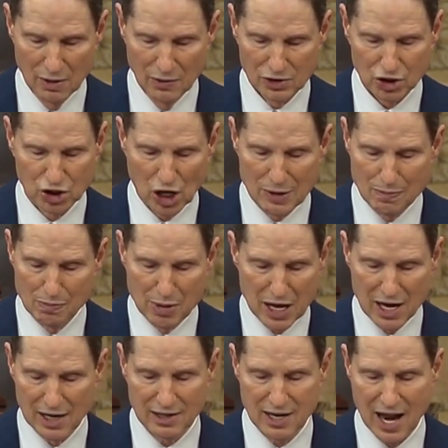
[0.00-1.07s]
Shouldn't
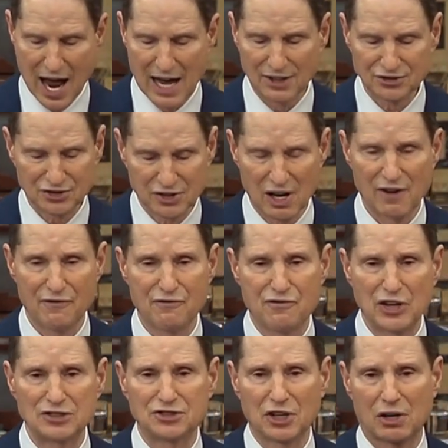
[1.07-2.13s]
be a test of
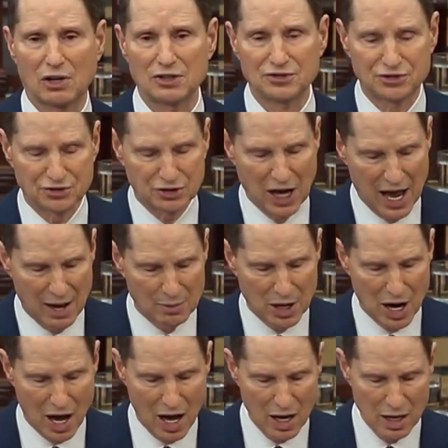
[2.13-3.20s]
physical
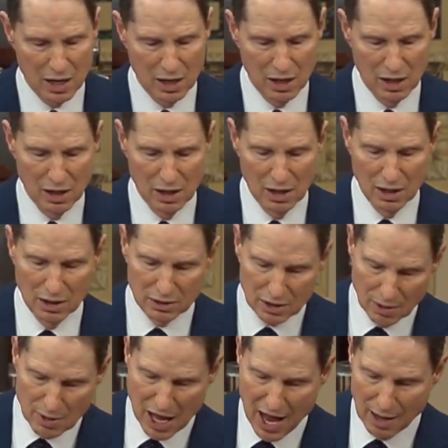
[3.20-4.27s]
stamina
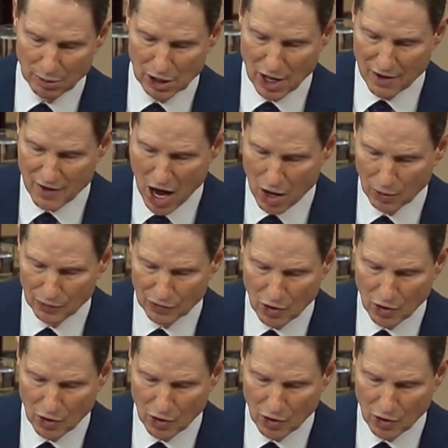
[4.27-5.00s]
to be able to vote.